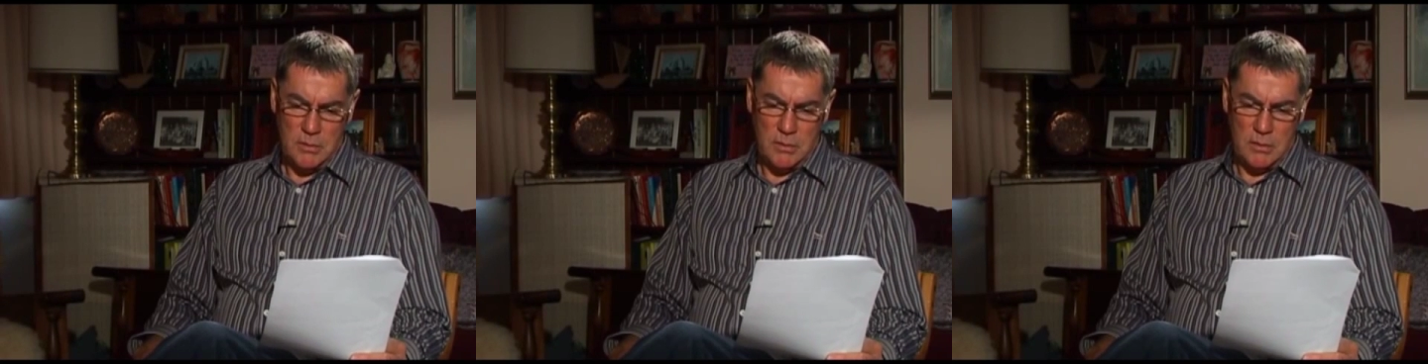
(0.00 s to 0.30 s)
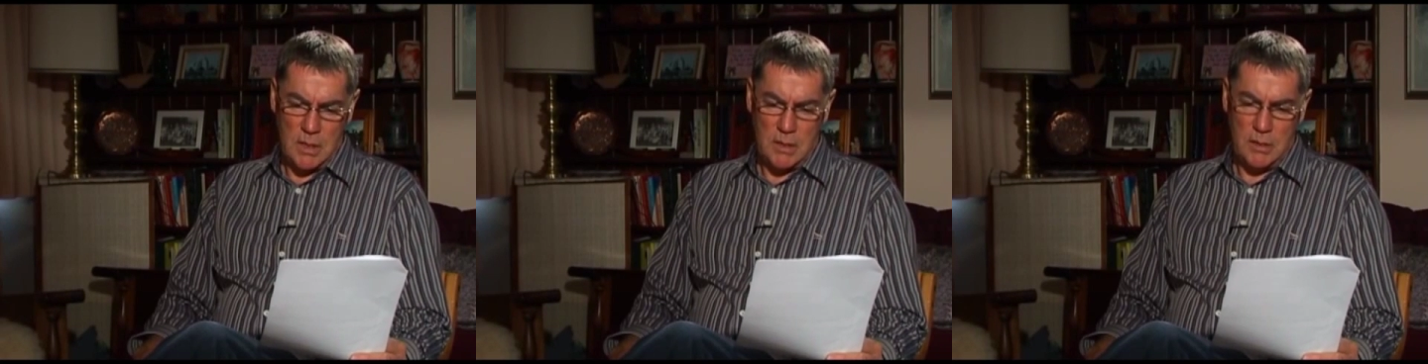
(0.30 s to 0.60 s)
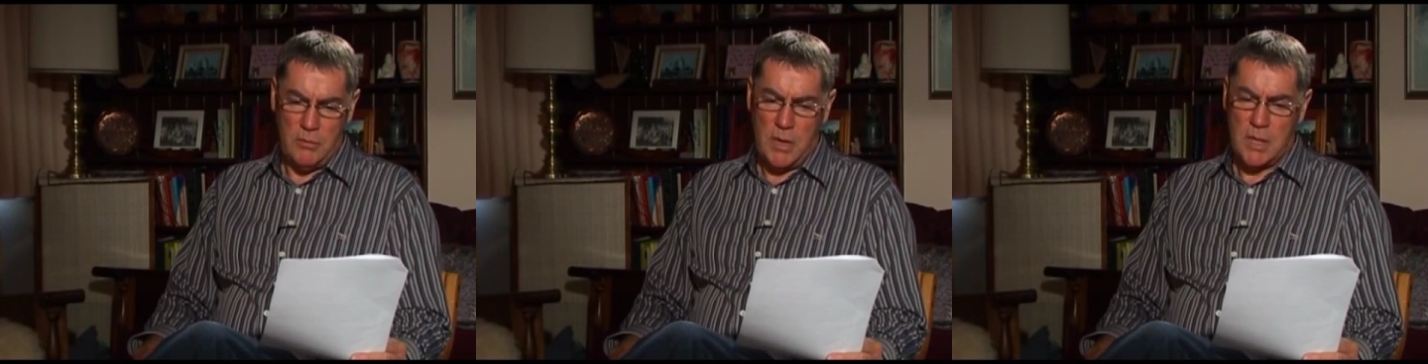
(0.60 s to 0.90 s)

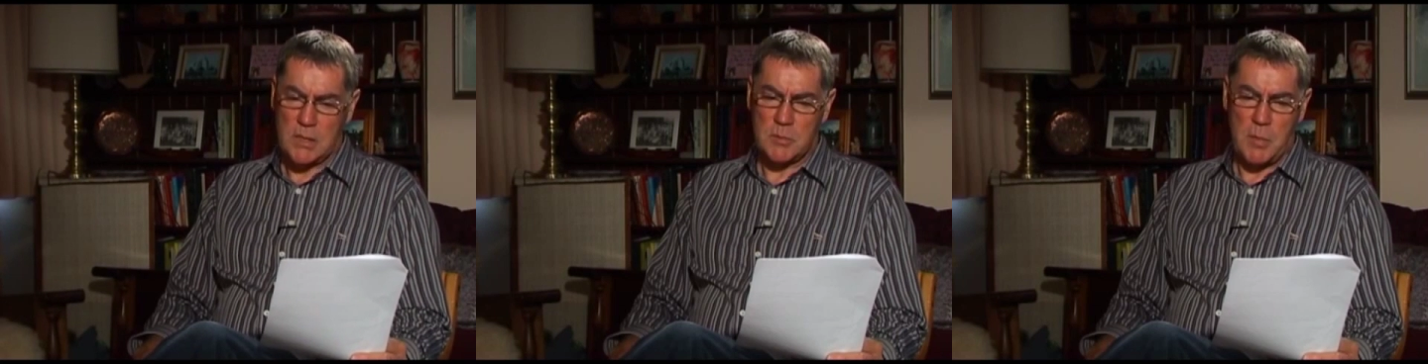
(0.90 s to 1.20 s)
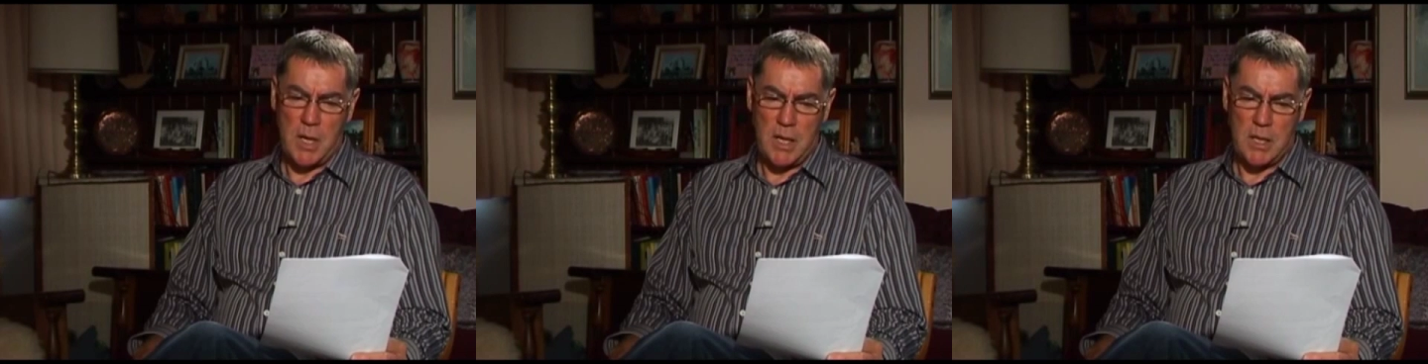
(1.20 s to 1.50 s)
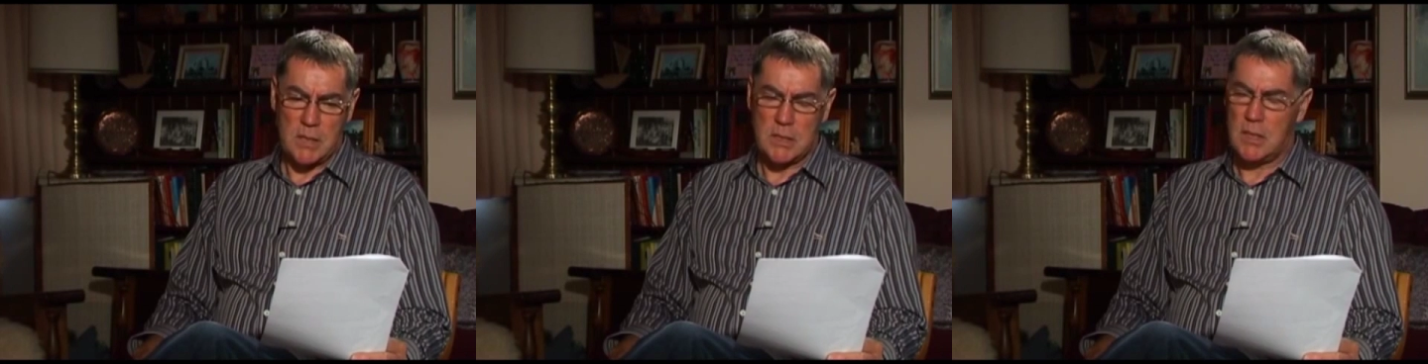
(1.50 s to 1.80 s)
that Iran's
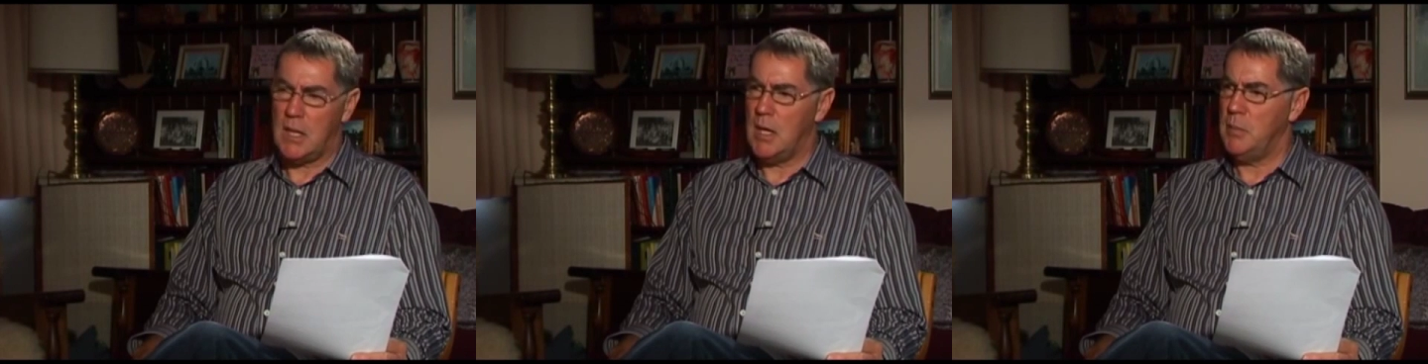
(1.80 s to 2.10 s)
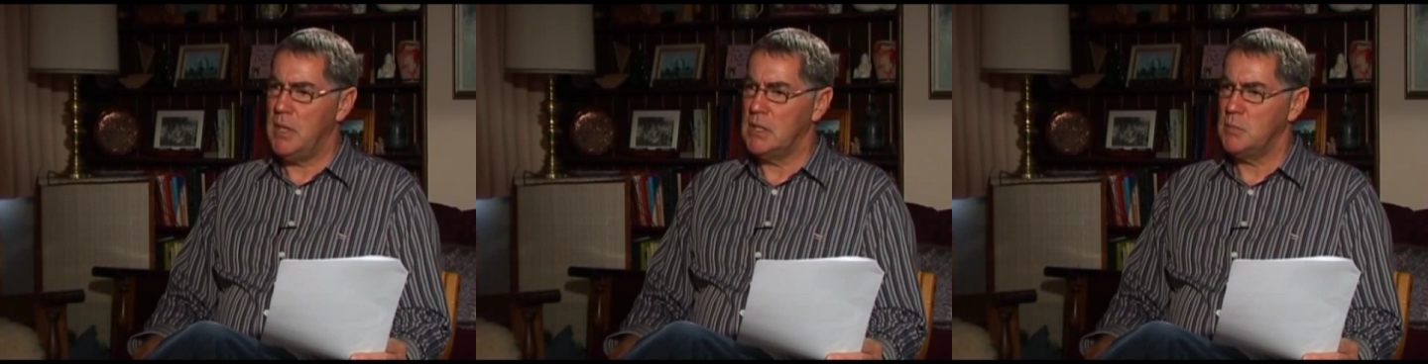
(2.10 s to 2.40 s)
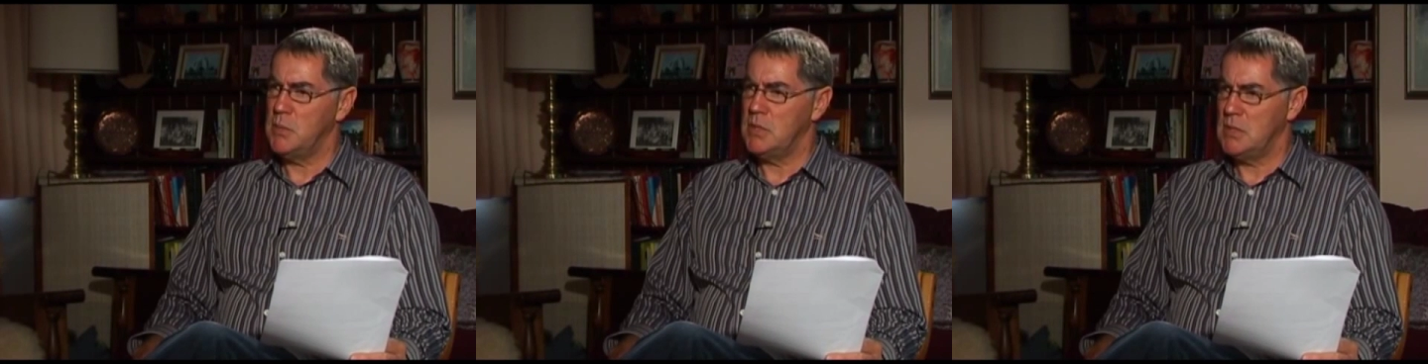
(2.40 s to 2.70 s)
Baha'is are now being
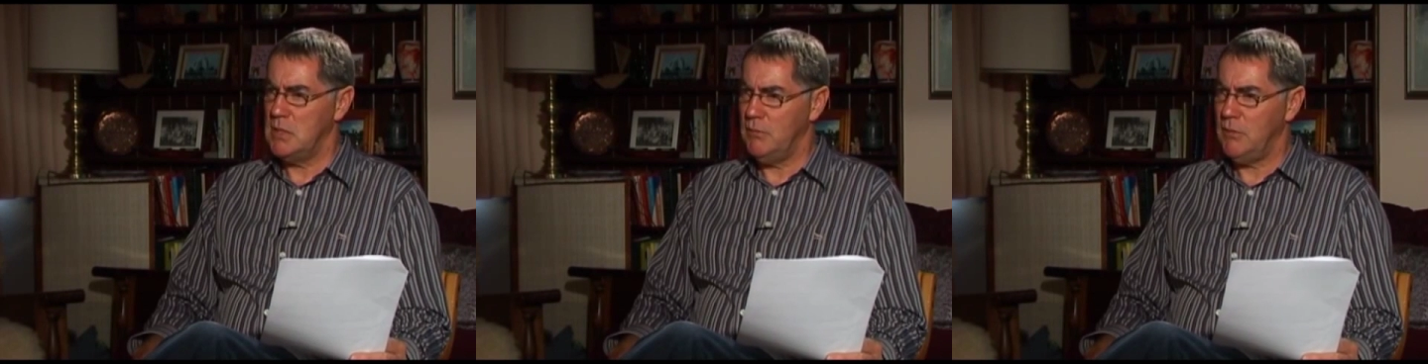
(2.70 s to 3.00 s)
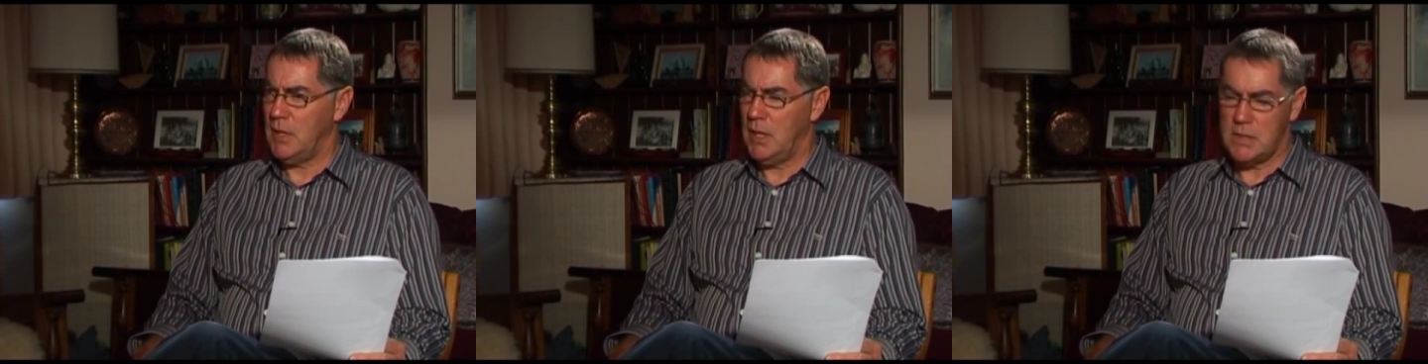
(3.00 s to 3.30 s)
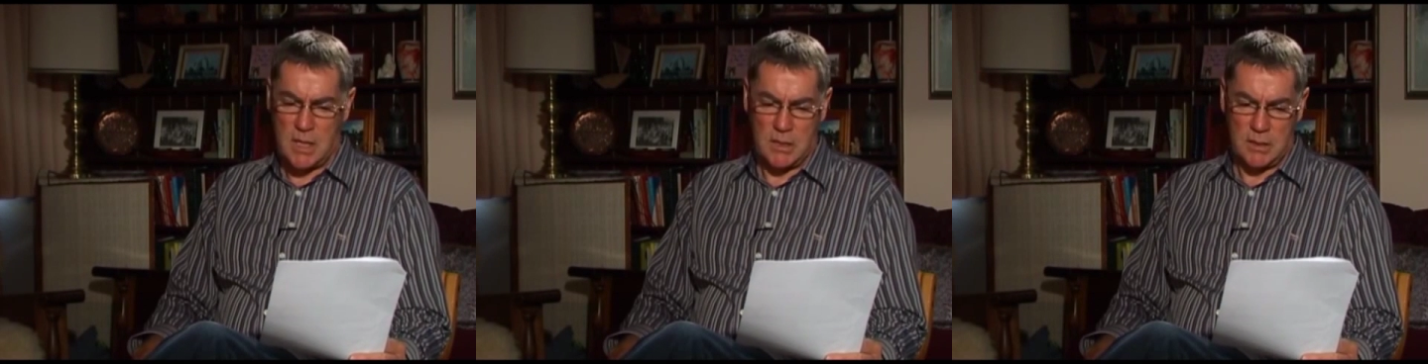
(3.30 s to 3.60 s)
specifically
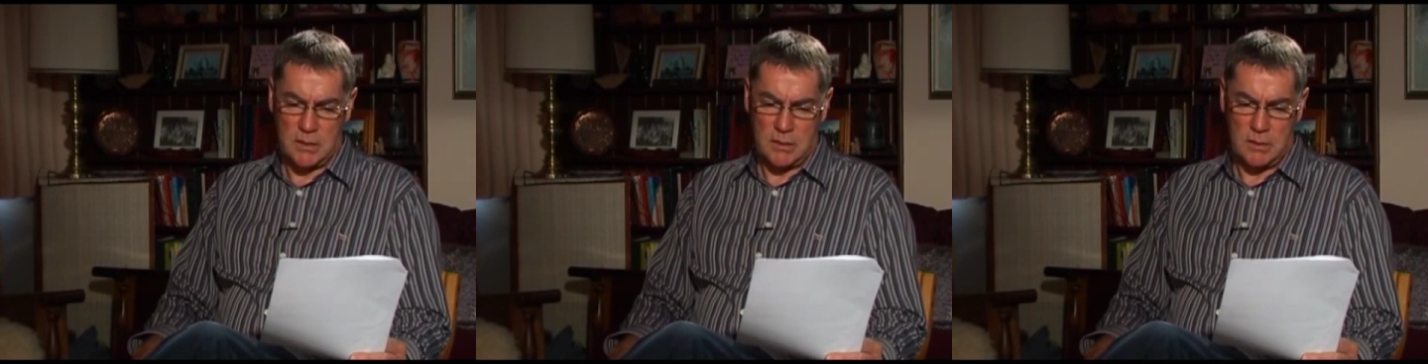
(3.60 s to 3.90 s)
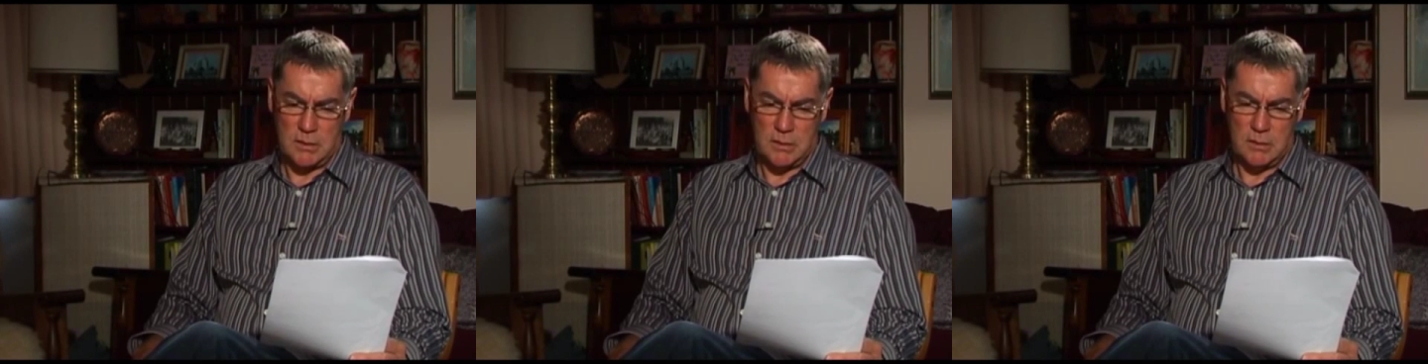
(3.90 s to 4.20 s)
targeted